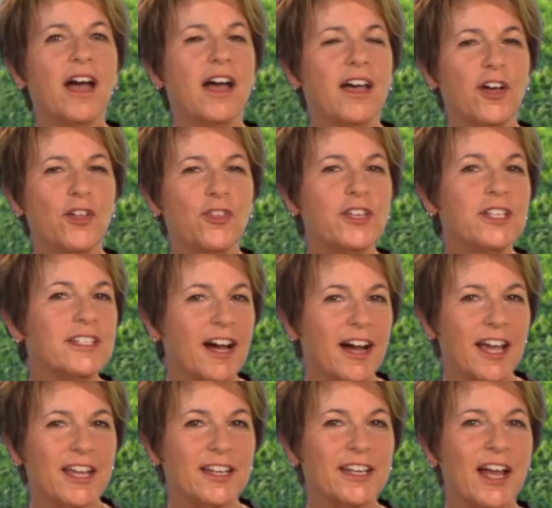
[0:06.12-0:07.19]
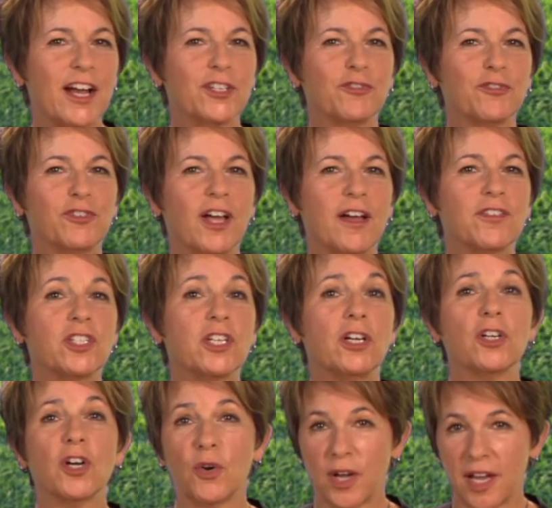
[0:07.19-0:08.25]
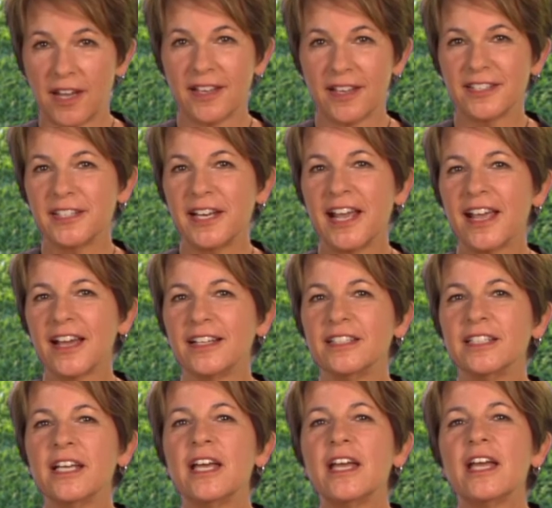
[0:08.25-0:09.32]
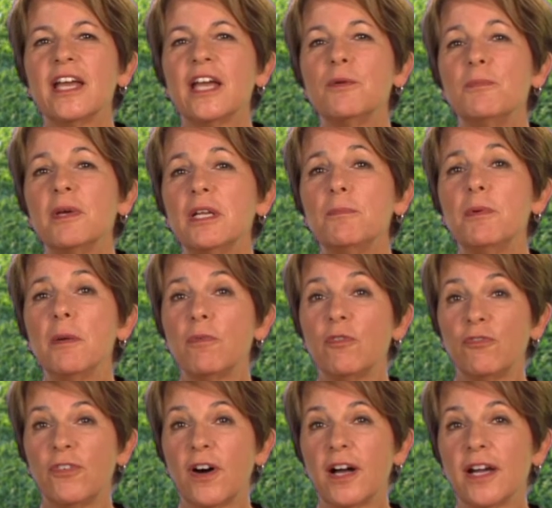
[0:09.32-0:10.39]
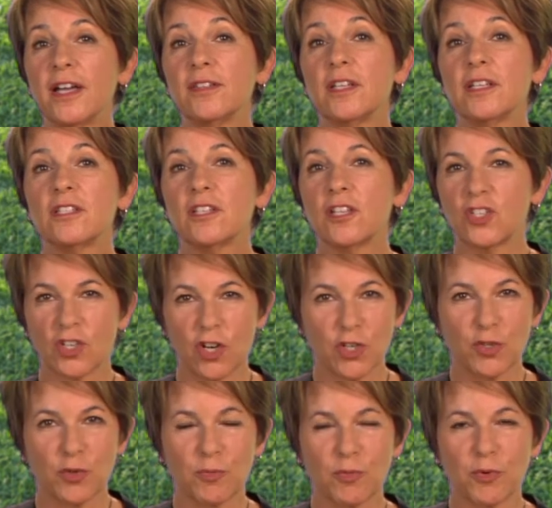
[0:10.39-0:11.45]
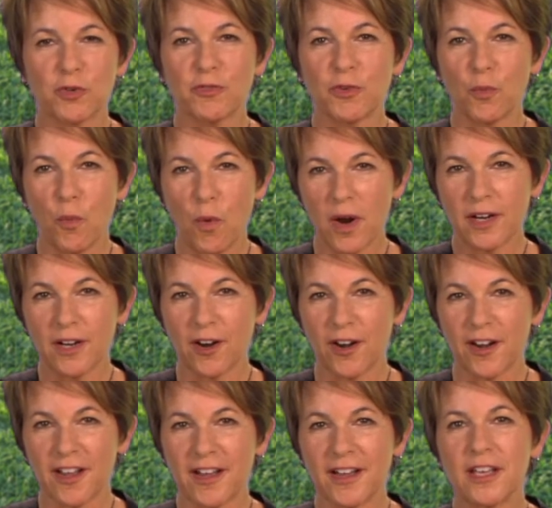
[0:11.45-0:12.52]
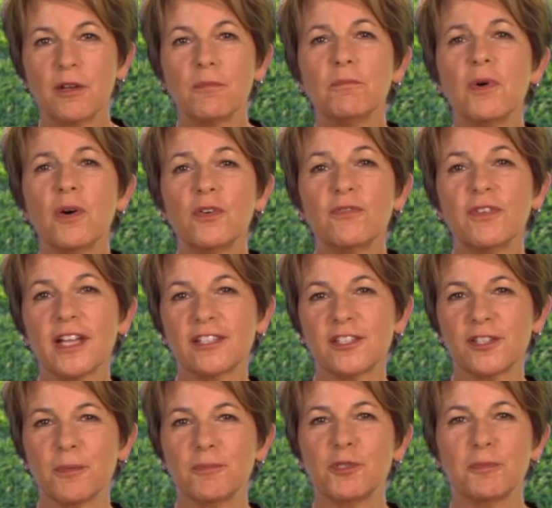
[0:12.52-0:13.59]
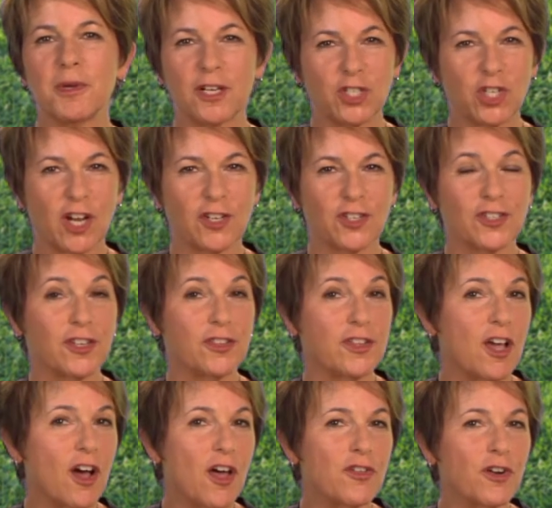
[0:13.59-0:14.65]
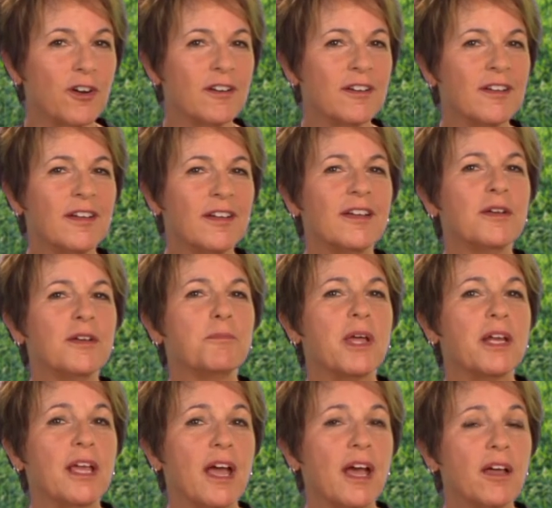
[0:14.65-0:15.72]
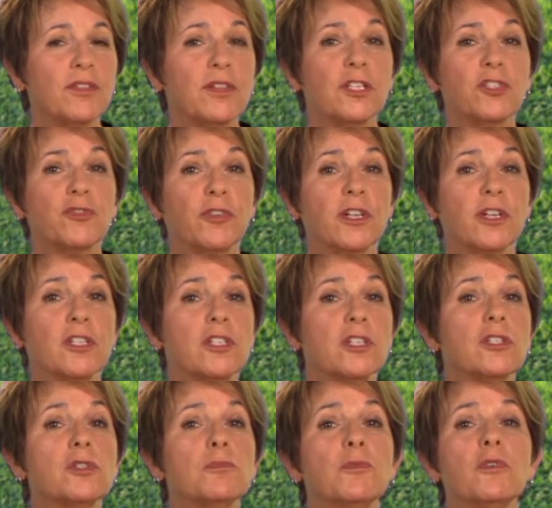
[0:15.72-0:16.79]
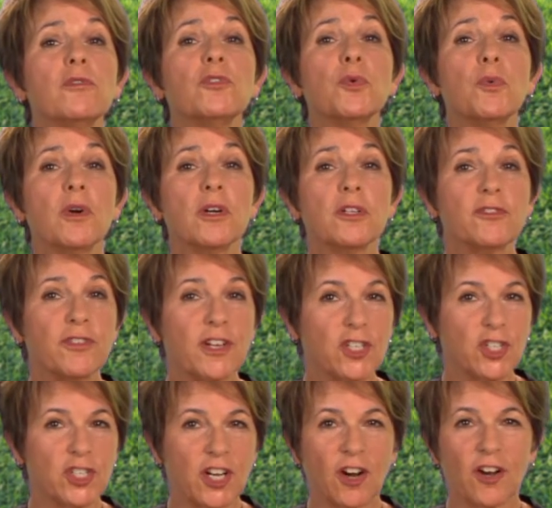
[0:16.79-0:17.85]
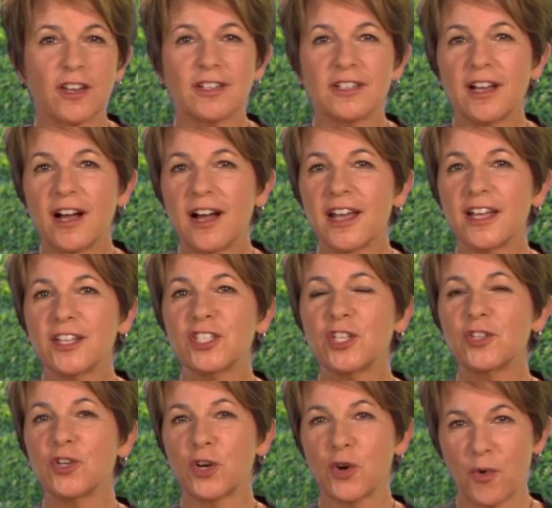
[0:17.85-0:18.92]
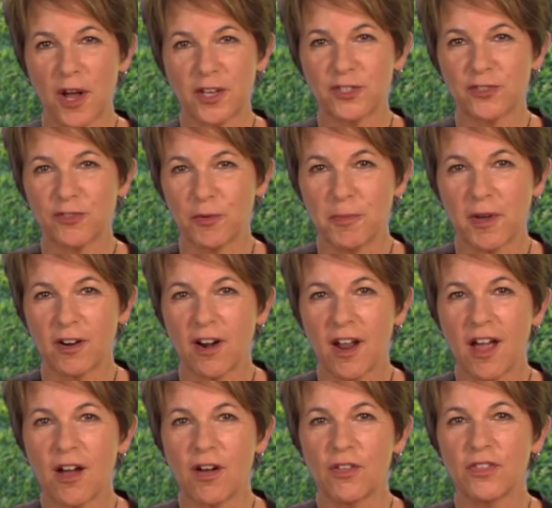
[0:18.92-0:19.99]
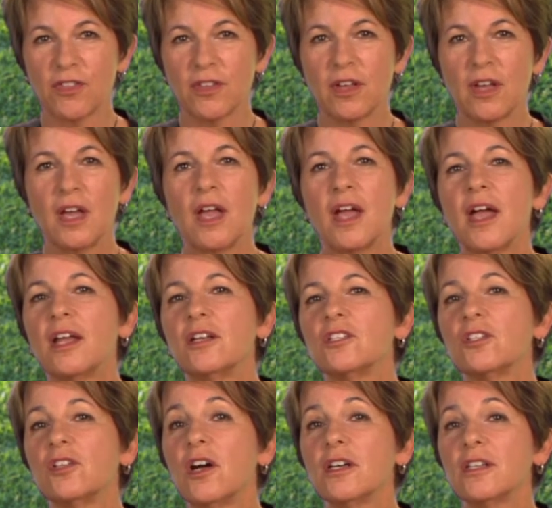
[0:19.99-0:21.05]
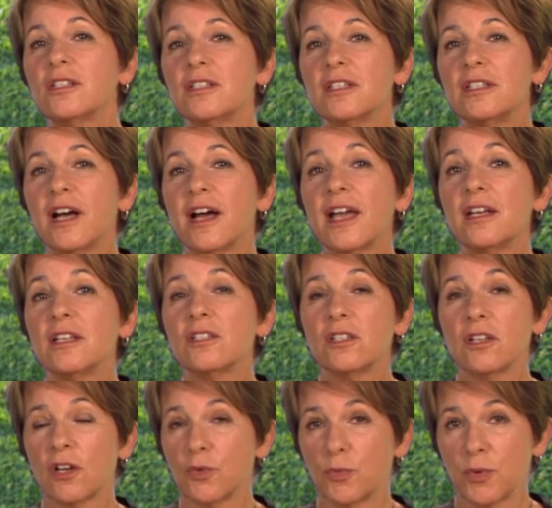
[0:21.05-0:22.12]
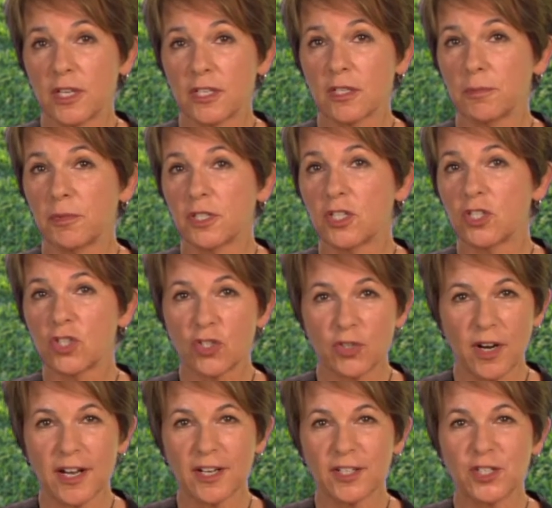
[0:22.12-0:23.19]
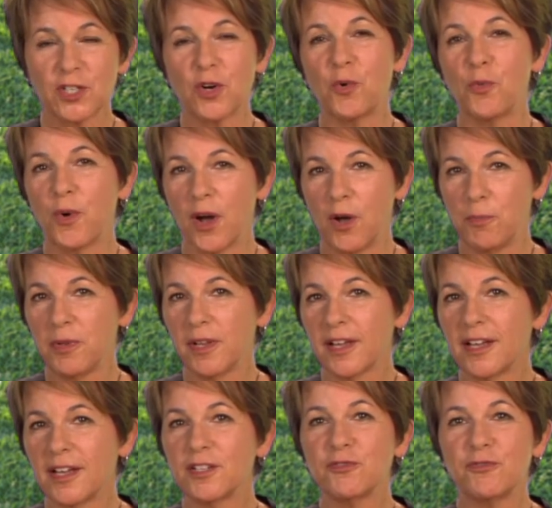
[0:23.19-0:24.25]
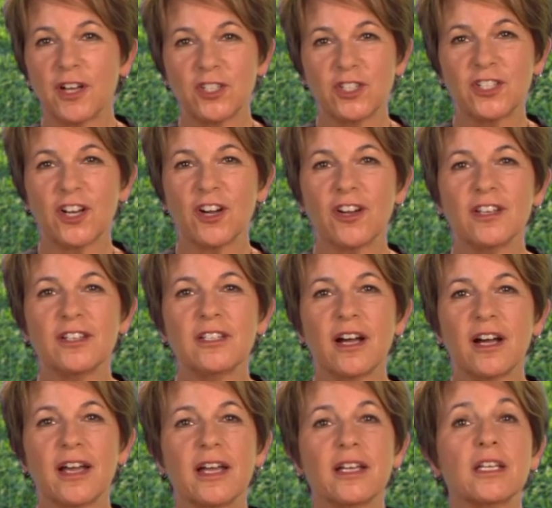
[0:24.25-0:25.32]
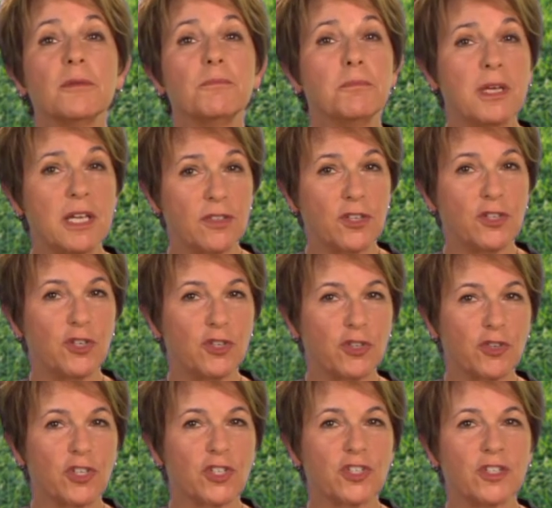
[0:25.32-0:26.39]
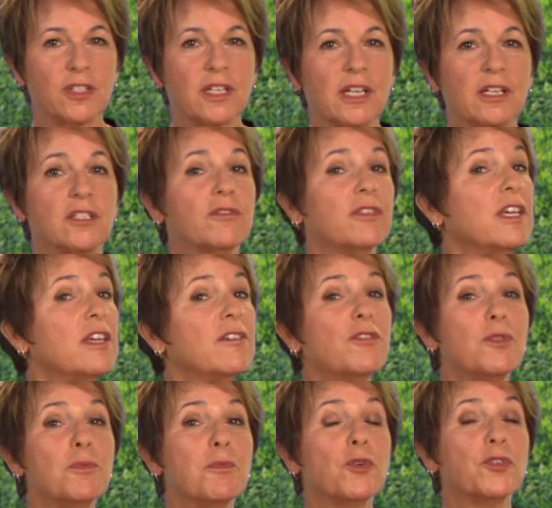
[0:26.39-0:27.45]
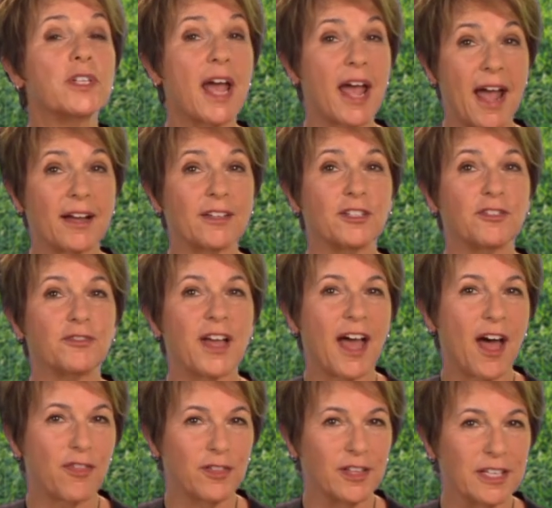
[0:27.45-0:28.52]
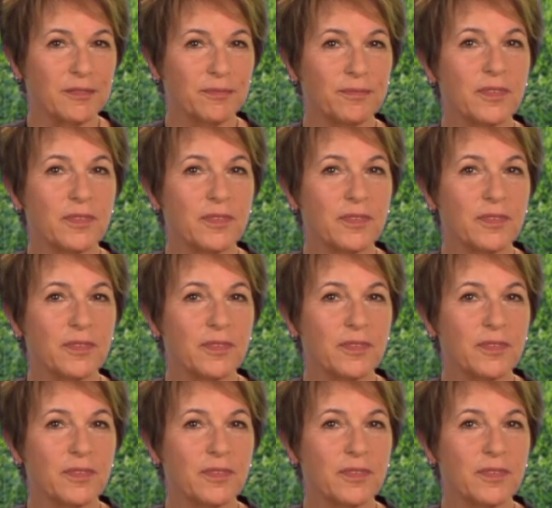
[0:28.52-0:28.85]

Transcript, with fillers: A healthy diet and active lifestyle go hand in hand, and many people find that as they start to improve in one area, it motivates them to make changes in the other. Many athletes, for instance, move towards vegetarian diets in their quest for better health. And as long as the diet isn't unreasonably strict, a well planned vegetarian diet can meet the nutritional needs of even the most active athlete.